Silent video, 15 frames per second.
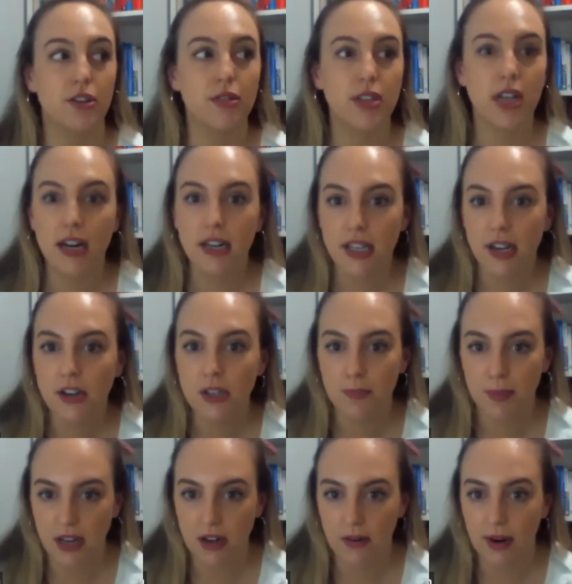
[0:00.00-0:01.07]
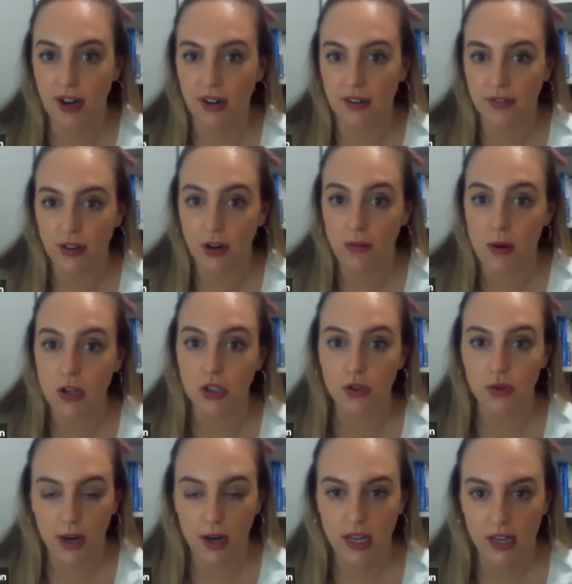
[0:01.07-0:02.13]
So Terracycle has been around for almost
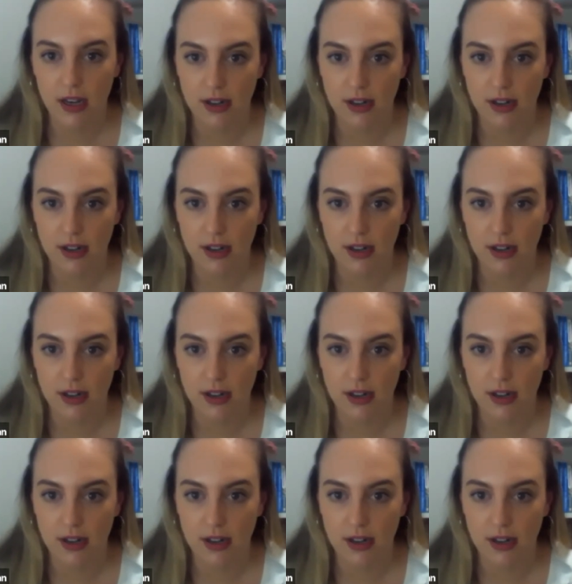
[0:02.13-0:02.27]
20